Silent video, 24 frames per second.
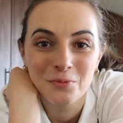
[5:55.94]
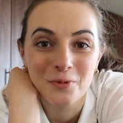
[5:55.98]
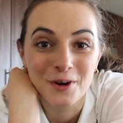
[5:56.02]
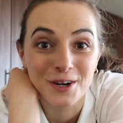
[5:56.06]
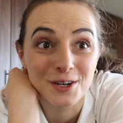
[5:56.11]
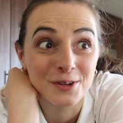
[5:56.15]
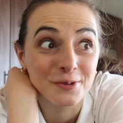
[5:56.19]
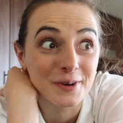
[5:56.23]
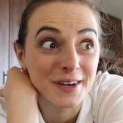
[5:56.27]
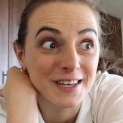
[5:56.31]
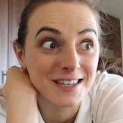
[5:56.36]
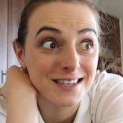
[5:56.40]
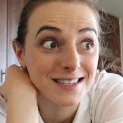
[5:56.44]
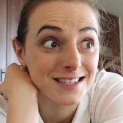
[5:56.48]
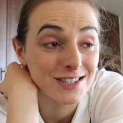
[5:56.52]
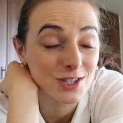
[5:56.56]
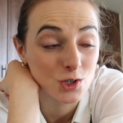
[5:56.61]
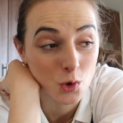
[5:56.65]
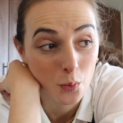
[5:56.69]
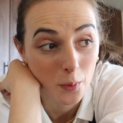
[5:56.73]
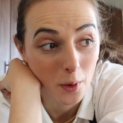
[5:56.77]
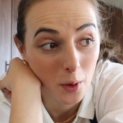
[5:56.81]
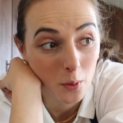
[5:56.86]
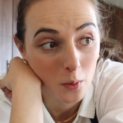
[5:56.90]
we're doing
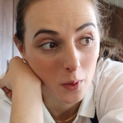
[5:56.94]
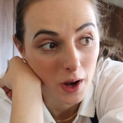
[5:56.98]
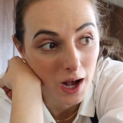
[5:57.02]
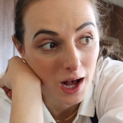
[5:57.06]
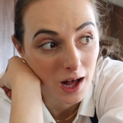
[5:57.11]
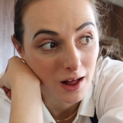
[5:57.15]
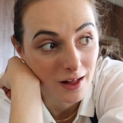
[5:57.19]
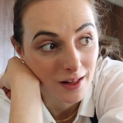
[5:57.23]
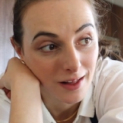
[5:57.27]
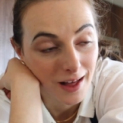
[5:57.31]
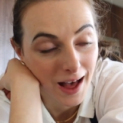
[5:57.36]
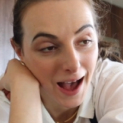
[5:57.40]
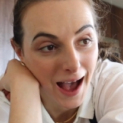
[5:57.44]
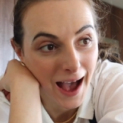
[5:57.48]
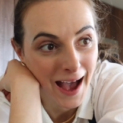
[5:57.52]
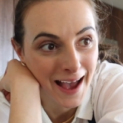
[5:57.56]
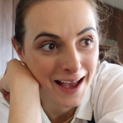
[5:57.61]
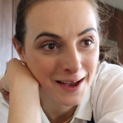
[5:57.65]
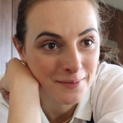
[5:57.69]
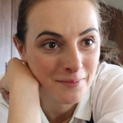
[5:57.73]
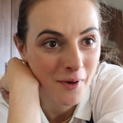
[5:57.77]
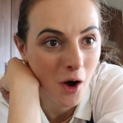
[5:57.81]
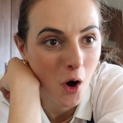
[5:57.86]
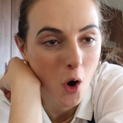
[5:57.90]
super well.
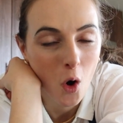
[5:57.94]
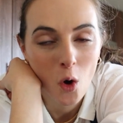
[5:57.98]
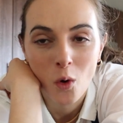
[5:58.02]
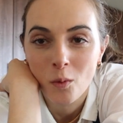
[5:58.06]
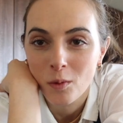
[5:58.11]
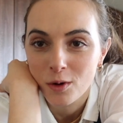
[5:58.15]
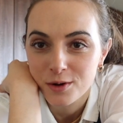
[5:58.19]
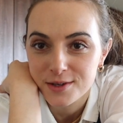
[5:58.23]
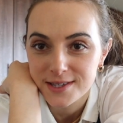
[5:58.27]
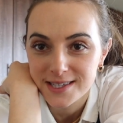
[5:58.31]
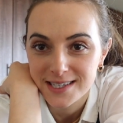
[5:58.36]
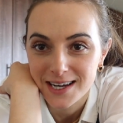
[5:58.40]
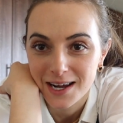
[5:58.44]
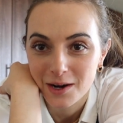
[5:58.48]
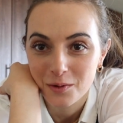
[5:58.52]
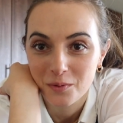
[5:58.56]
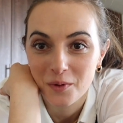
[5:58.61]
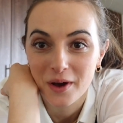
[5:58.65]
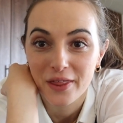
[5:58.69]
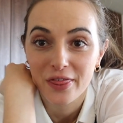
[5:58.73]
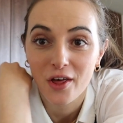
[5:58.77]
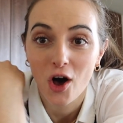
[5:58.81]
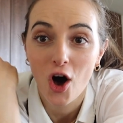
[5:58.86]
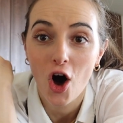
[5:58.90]
I'm almost done
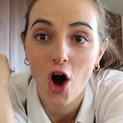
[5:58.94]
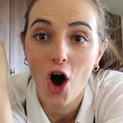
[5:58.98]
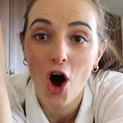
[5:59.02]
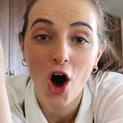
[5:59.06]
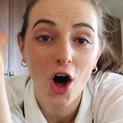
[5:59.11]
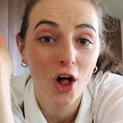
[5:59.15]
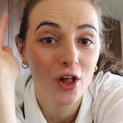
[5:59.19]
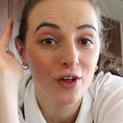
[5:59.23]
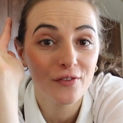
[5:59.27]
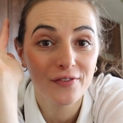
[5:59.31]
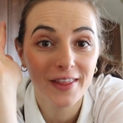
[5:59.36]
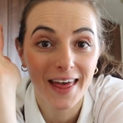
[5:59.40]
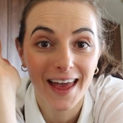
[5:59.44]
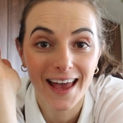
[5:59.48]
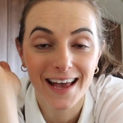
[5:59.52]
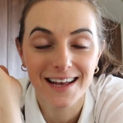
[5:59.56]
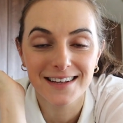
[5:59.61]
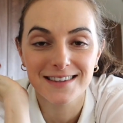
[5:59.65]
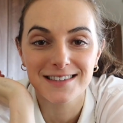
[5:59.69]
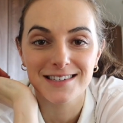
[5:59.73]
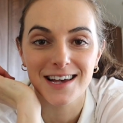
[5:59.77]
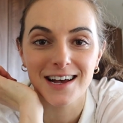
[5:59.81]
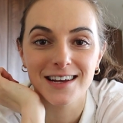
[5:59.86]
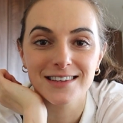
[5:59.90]
with all of the
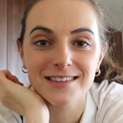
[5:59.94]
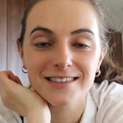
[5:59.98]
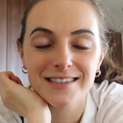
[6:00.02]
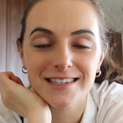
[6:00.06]
hands-on